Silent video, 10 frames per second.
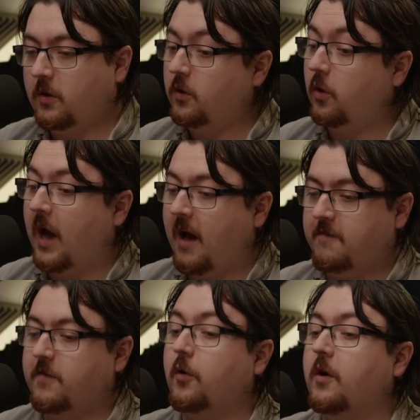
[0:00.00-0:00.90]
you
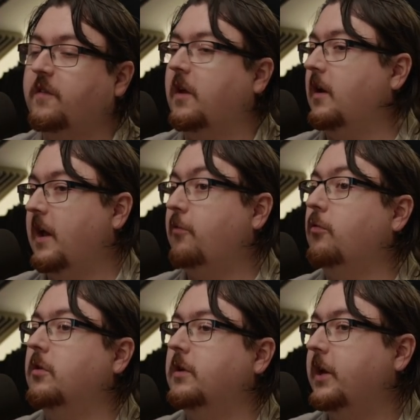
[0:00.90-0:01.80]
have, there is a
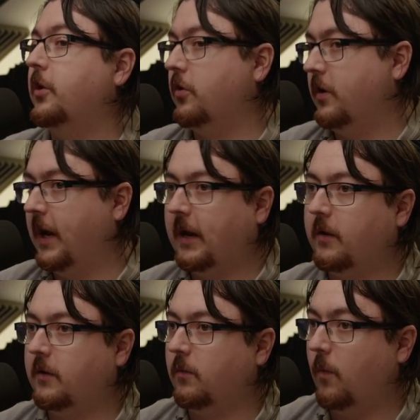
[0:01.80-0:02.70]
literally unique
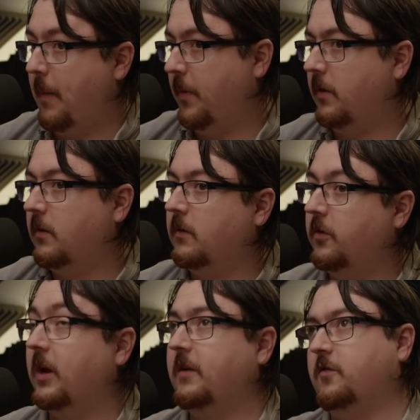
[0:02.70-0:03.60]
weapon,
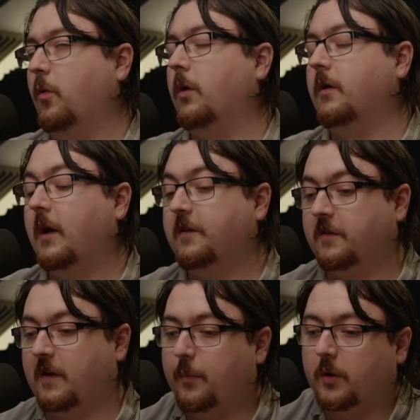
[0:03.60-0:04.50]
unique sword, as an
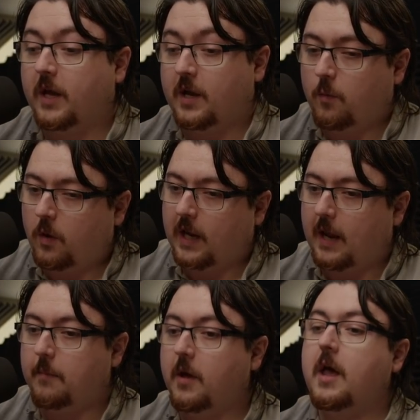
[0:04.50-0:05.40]
example, in one
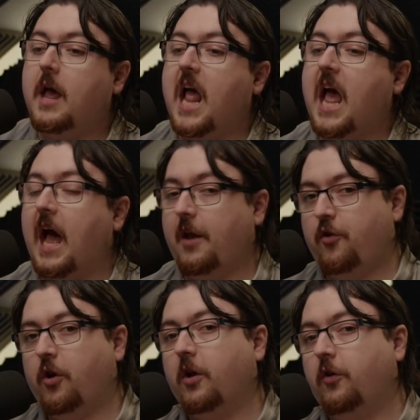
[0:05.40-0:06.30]
game and
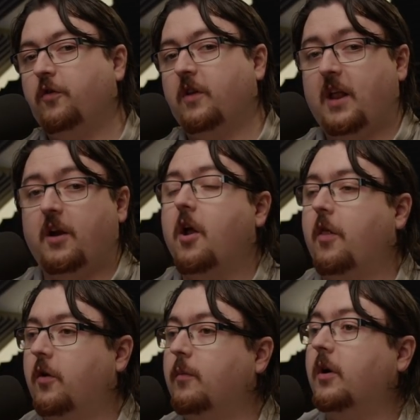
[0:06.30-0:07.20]
you can use it in
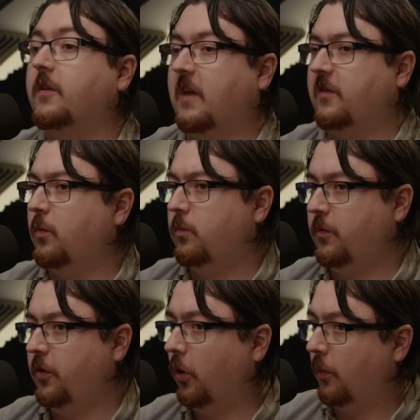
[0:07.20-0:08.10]
another because that's
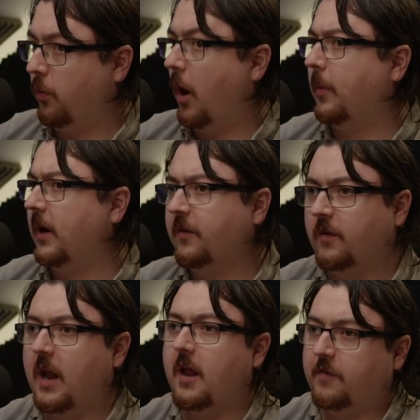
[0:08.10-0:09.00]
your property as
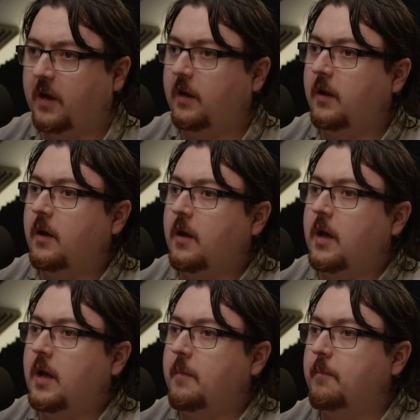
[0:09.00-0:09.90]
an NFT.
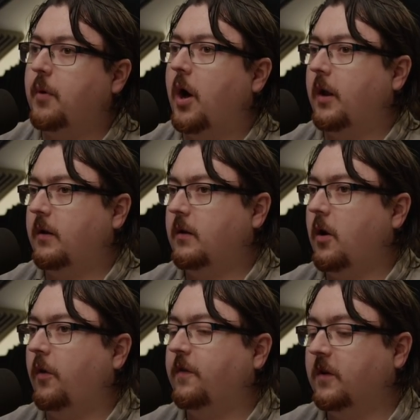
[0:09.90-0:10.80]
Yeah. But
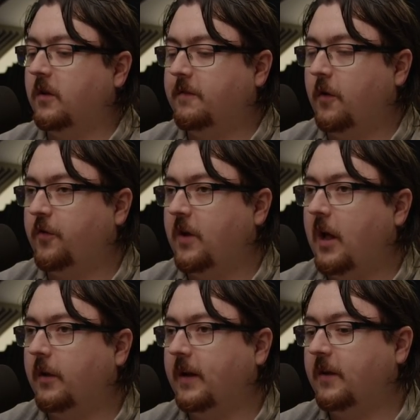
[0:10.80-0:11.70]
until the
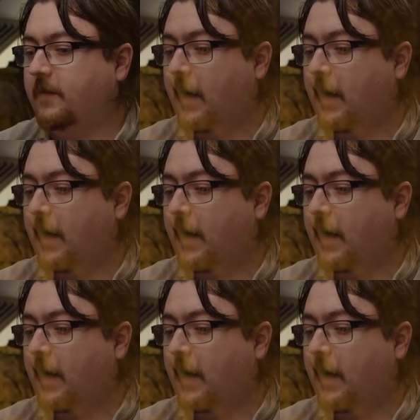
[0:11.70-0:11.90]
functionality is